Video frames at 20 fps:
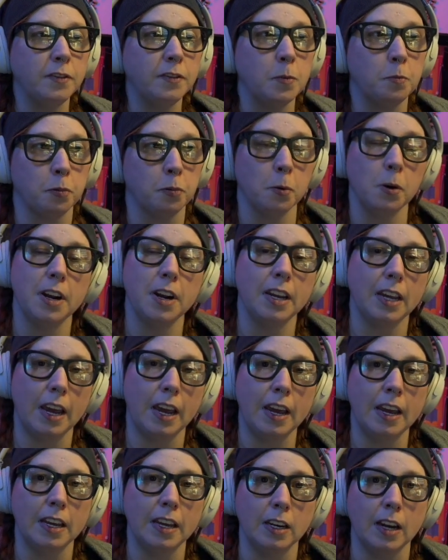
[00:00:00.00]
bring
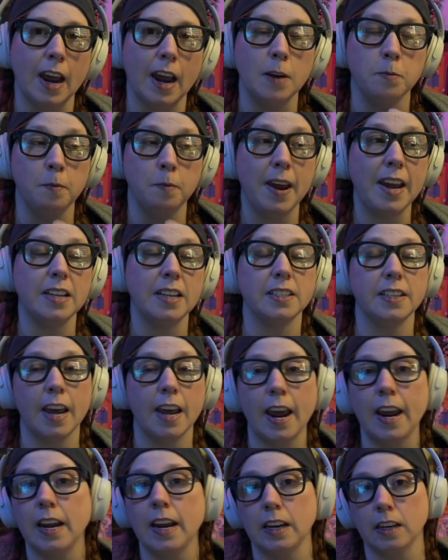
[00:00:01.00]
in and
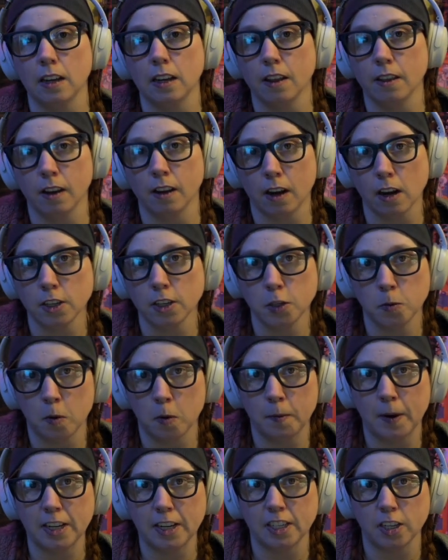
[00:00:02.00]
maintain the
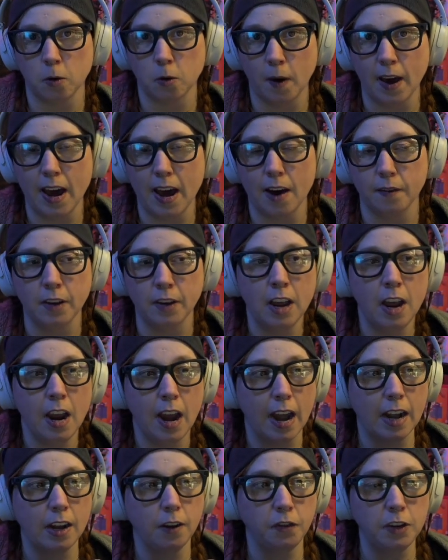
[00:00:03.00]
customer base that you have.
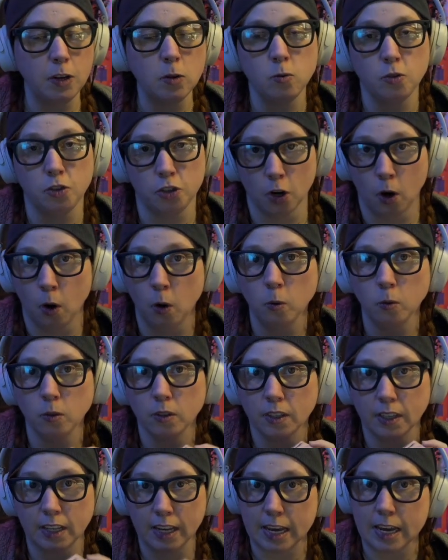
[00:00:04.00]
And if you don't
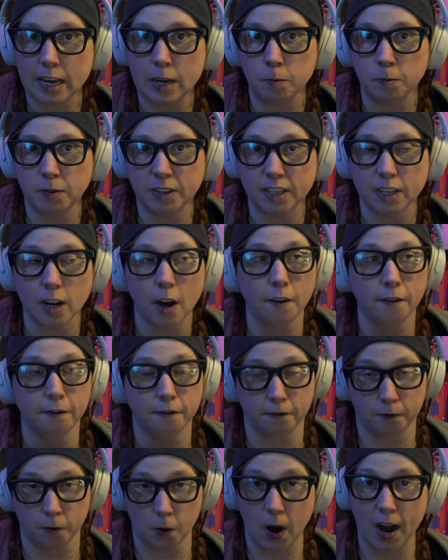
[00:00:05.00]
keep stuff
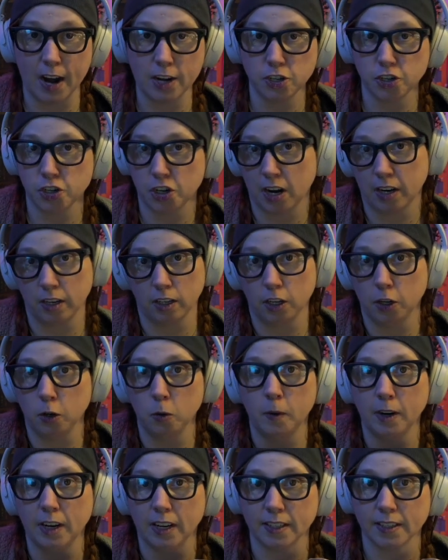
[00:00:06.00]
fresh and
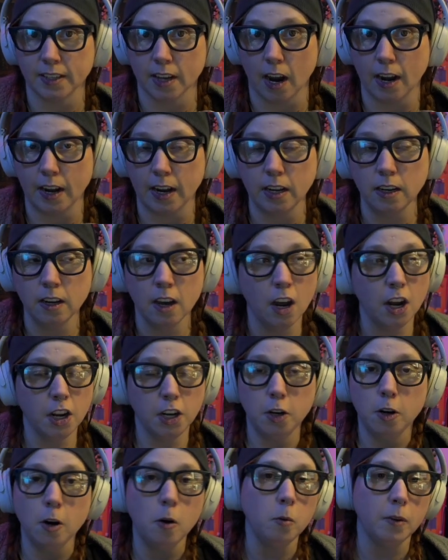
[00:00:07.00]
new and exciting,
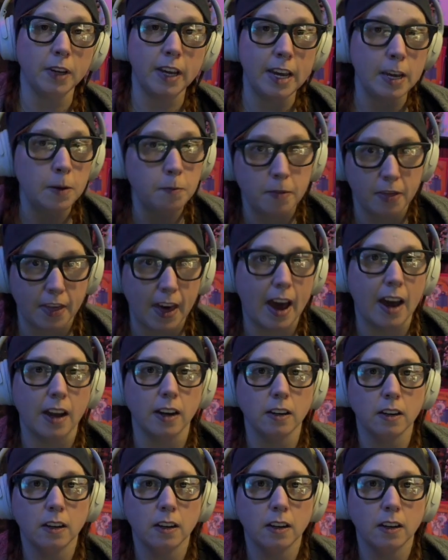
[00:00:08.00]
you don't keep that.